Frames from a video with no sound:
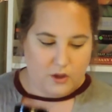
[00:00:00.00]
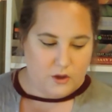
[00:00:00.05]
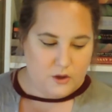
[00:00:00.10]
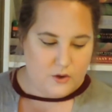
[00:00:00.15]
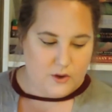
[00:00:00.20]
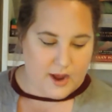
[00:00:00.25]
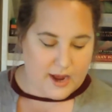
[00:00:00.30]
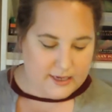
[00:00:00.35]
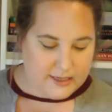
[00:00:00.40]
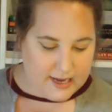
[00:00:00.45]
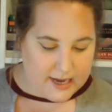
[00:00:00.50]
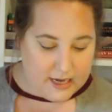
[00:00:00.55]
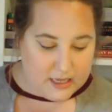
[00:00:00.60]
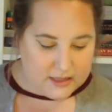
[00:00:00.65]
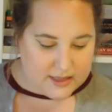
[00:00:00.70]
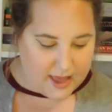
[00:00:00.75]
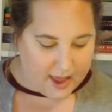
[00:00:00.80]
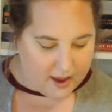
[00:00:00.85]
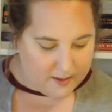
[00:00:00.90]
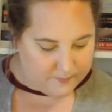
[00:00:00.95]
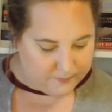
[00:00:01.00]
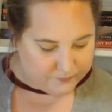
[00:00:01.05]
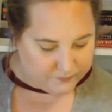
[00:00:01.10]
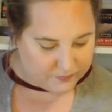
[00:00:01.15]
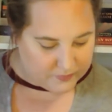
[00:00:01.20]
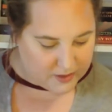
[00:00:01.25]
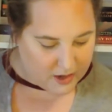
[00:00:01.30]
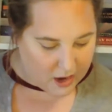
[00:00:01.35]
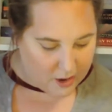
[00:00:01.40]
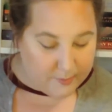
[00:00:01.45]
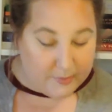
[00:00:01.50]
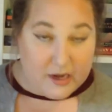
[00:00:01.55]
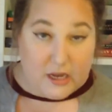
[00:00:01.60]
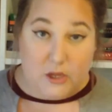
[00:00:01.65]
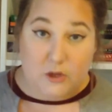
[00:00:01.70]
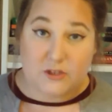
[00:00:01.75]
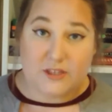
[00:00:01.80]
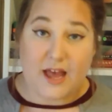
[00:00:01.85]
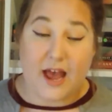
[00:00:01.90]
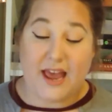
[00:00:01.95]
Oh, I like that. I'm going
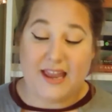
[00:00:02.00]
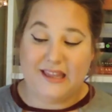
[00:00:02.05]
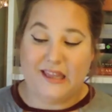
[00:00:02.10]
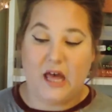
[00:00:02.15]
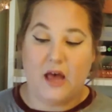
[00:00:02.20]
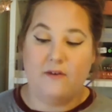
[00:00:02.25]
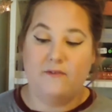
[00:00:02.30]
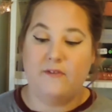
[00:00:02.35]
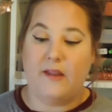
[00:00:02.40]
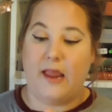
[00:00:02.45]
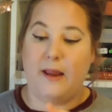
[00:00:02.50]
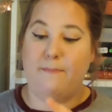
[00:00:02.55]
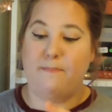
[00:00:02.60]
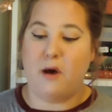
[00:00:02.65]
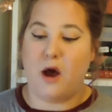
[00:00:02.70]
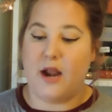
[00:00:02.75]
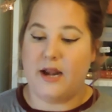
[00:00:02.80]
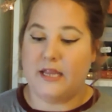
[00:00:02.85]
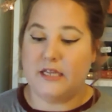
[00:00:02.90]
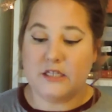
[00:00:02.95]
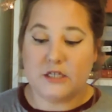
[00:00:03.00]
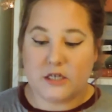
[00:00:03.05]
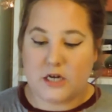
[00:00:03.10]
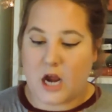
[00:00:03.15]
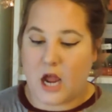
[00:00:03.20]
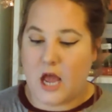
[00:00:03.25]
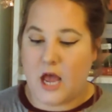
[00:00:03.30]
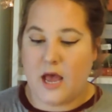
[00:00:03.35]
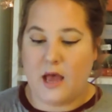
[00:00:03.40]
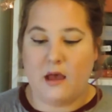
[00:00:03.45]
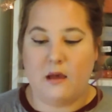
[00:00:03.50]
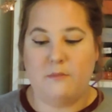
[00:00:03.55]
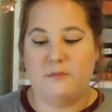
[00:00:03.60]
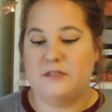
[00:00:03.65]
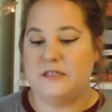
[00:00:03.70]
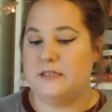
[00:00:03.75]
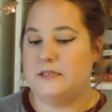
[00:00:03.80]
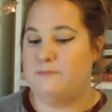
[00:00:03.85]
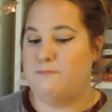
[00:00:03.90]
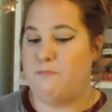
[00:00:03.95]
to use, I love like body
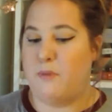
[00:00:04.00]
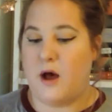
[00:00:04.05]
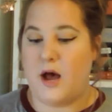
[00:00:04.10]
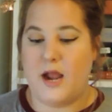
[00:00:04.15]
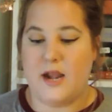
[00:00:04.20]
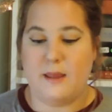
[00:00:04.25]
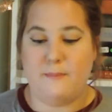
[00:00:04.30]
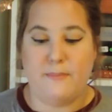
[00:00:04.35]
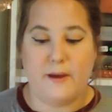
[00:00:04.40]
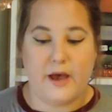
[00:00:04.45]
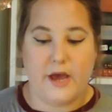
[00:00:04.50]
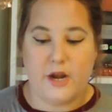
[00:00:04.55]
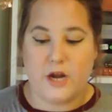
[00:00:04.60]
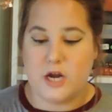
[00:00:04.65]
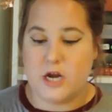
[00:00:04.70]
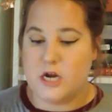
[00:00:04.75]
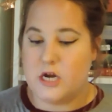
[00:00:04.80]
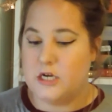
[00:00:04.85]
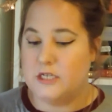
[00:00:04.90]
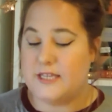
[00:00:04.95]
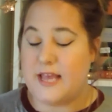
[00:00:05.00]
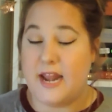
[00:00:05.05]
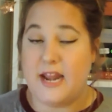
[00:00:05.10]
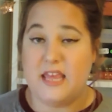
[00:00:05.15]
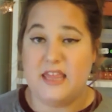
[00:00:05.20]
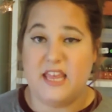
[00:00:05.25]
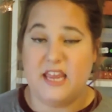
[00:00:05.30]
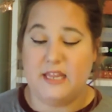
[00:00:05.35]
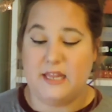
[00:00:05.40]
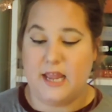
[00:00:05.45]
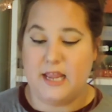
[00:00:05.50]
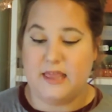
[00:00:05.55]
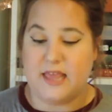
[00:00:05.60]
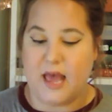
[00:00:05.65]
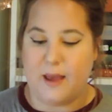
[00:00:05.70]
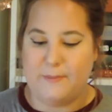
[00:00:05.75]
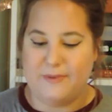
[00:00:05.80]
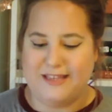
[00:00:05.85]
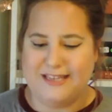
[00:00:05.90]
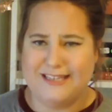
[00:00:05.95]
scrubs, body butters, anything
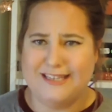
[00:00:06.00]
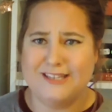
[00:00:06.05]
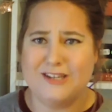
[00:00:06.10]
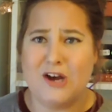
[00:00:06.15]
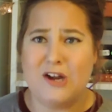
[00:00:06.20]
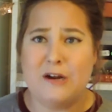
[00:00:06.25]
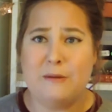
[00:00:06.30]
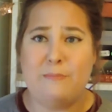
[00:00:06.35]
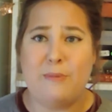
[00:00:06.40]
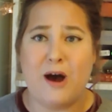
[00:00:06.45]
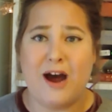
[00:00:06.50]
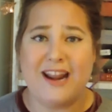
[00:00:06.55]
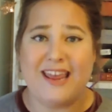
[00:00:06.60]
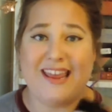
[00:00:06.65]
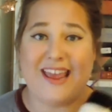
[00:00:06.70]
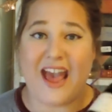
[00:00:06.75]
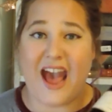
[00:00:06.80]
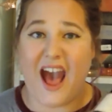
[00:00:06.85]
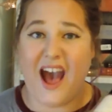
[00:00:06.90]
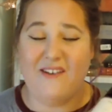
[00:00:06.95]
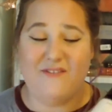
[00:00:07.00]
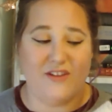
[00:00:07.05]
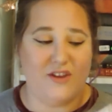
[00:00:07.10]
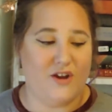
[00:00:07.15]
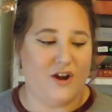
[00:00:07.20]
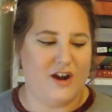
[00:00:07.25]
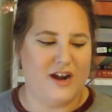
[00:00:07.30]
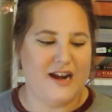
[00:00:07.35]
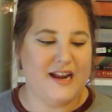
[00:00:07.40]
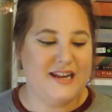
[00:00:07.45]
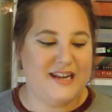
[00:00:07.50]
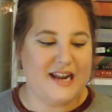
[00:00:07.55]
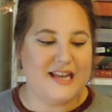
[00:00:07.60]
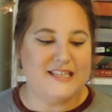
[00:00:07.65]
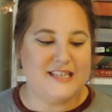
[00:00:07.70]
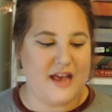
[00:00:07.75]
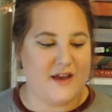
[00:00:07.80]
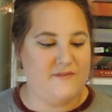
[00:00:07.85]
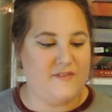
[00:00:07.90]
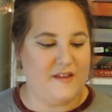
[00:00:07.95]
like that. But this is called a body caviar. It
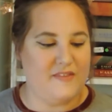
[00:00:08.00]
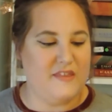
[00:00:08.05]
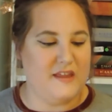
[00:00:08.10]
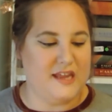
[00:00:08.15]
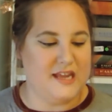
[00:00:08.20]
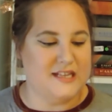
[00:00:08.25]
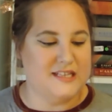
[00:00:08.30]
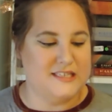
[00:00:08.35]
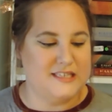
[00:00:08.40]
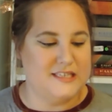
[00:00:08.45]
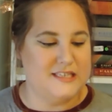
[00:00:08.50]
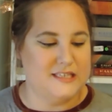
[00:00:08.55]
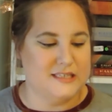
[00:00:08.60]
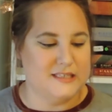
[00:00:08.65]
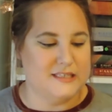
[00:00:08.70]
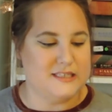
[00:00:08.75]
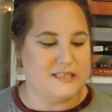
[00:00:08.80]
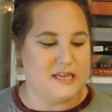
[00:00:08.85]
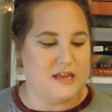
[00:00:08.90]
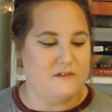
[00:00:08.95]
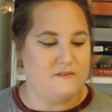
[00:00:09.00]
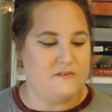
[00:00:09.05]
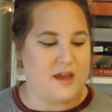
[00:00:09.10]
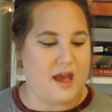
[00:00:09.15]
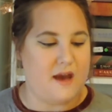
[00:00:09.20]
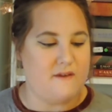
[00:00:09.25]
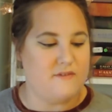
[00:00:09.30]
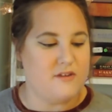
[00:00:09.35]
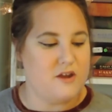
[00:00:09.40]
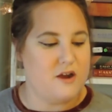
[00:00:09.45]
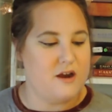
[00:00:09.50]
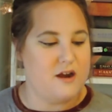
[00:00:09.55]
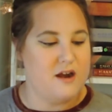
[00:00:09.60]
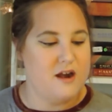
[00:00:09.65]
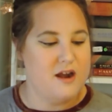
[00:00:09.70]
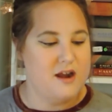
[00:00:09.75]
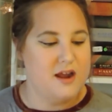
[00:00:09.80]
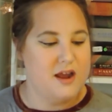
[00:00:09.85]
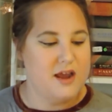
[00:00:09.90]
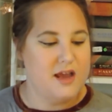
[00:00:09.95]
does have like the consistency of
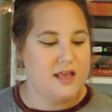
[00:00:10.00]
caviar.